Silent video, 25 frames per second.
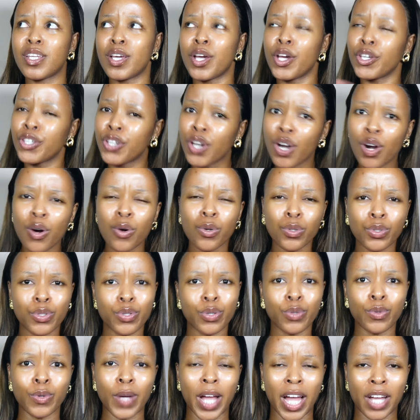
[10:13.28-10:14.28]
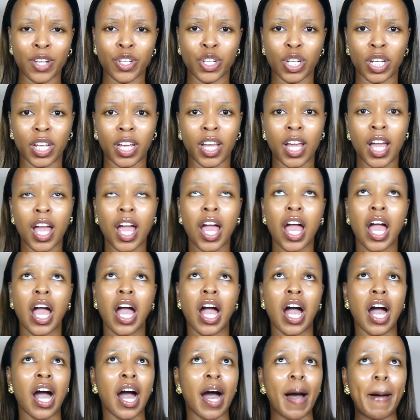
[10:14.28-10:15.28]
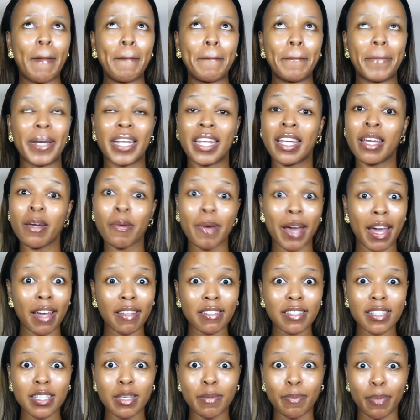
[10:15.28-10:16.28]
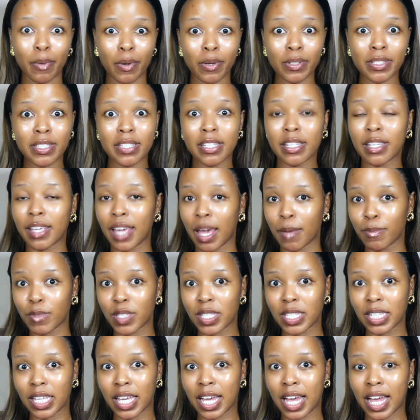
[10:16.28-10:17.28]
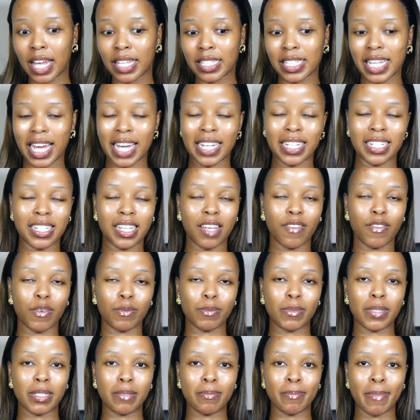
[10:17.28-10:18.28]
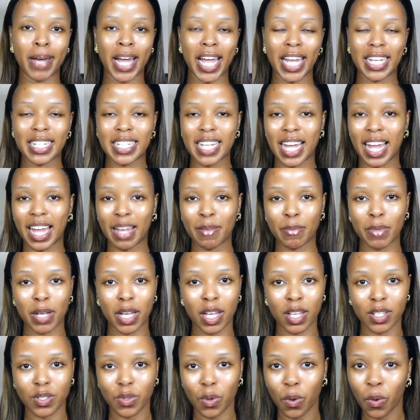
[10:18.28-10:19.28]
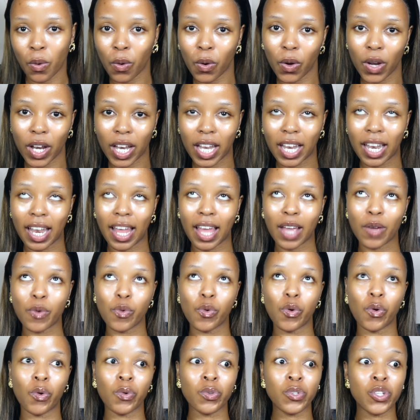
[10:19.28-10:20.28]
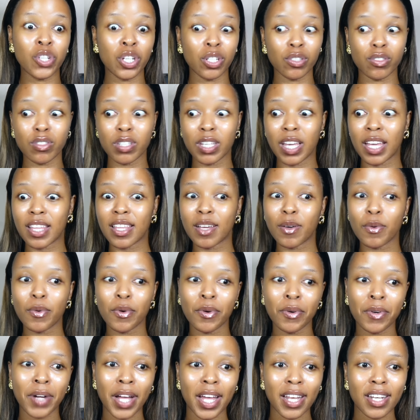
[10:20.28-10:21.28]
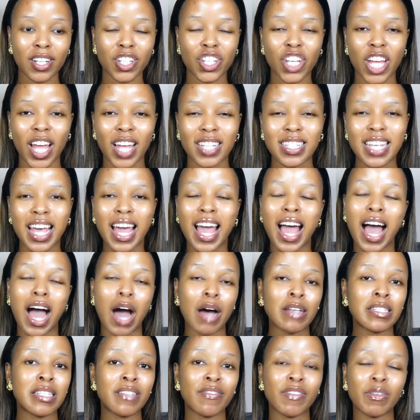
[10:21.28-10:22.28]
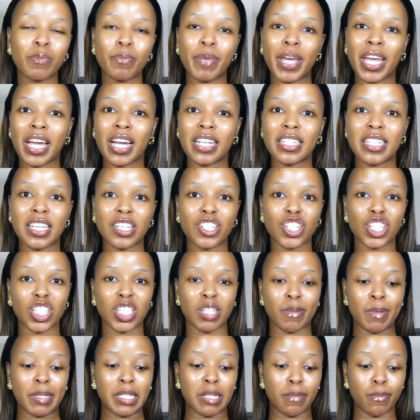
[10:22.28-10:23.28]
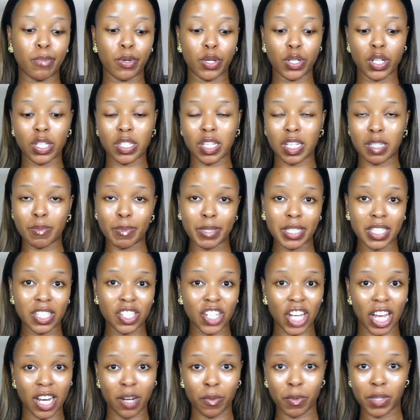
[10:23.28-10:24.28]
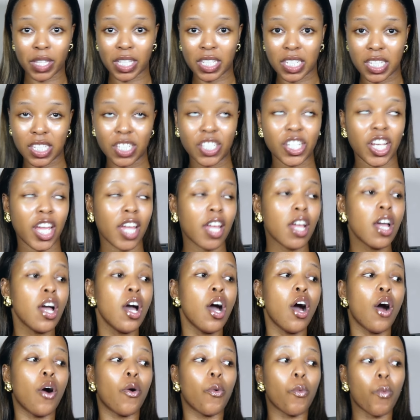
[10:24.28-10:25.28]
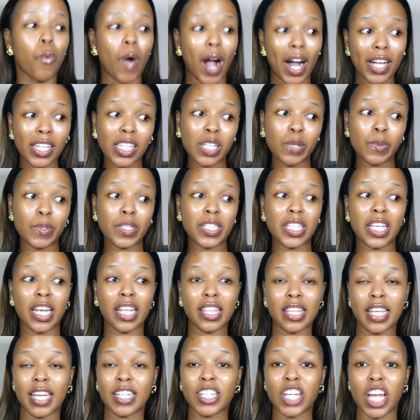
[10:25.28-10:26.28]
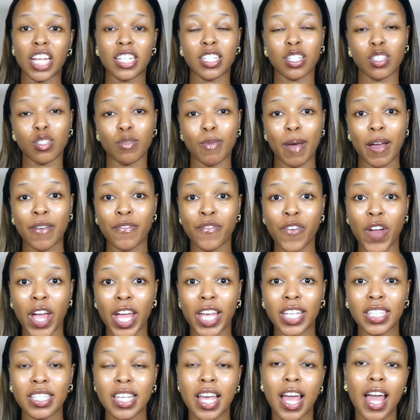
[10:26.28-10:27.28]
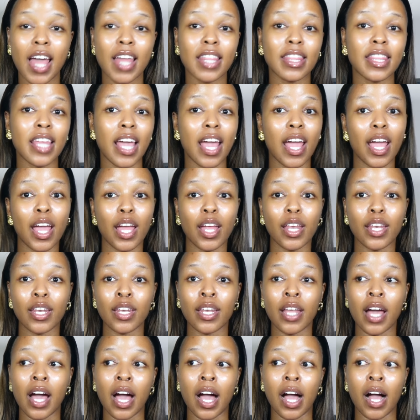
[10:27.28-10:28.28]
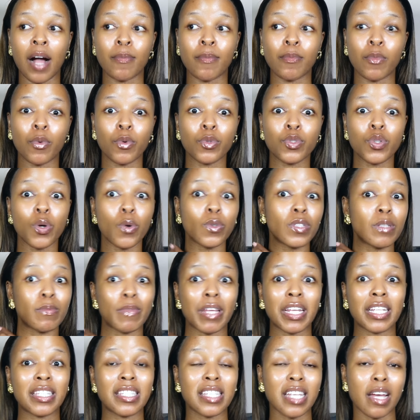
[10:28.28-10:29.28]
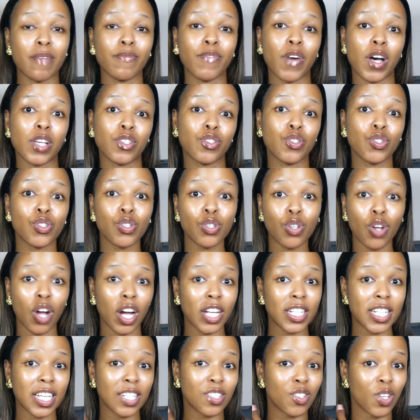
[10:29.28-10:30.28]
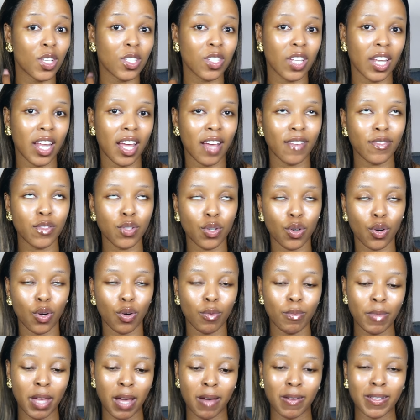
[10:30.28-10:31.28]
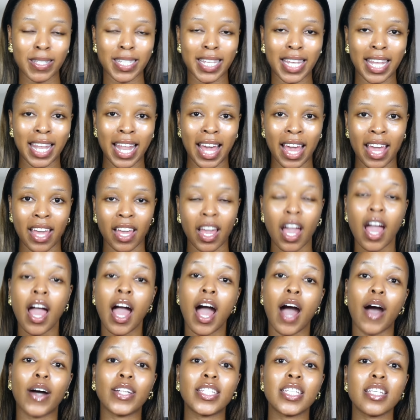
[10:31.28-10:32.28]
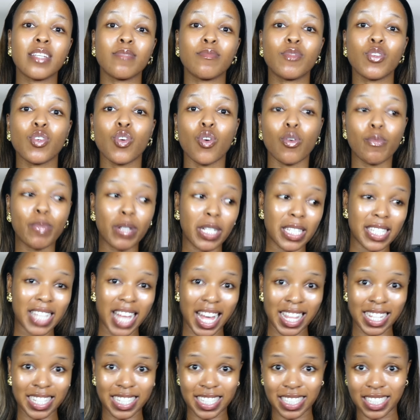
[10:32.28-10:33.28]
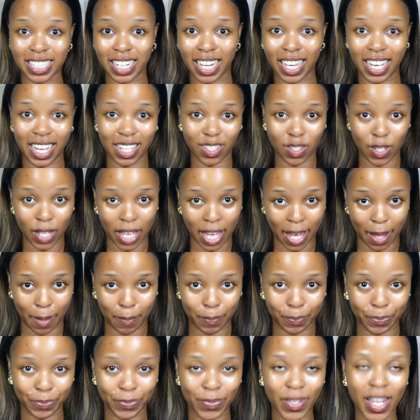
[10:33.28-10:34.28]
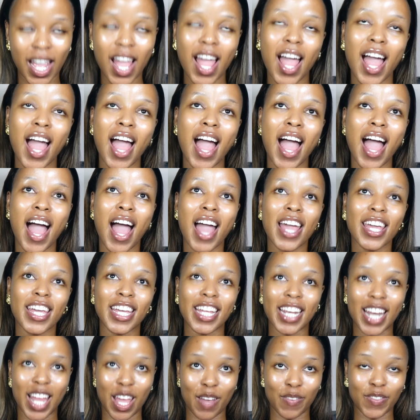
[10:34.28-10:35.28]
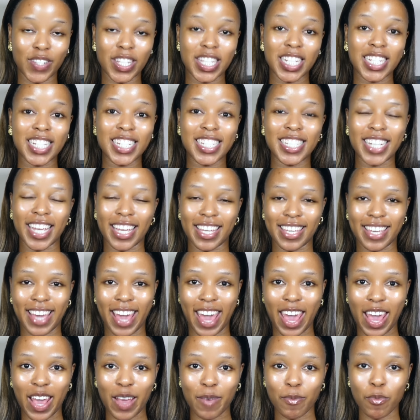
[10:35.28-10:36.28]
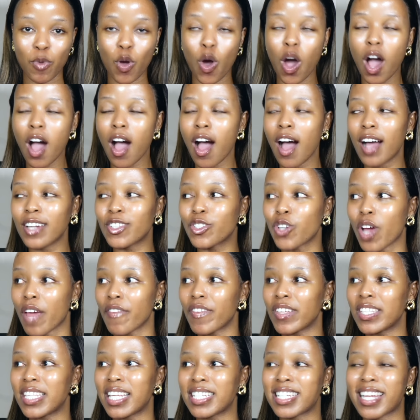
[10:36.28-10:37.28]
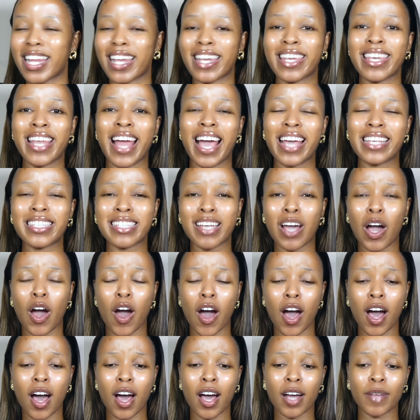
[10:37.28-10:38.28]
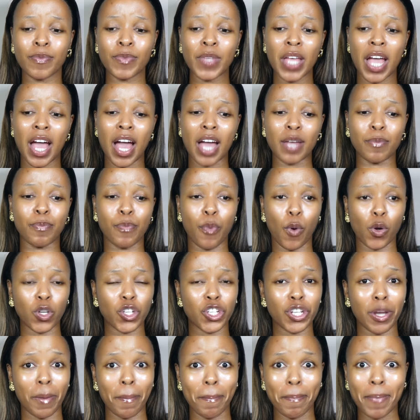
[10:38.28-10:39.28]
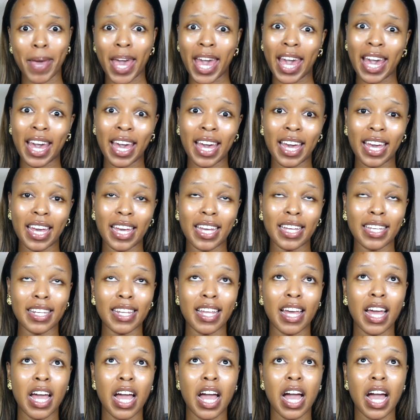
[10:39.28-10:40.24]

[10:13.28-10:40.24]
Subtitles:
year or two actually. But he went, he bought, he came to see us. I didn't give him my time at all. Like, we all chilled together, we all had a chat. I wasn't even paying attention to him at some point because I was busy chatting with the DJ while he was sitting there chatting to my friends. Then we told him that it's time for us to shoot content, so he's gonna have to go. Me, I was lying. I wanted him to go because the other DJ had to come. He left, the DJ came, driving such a nice car, had brought champagne.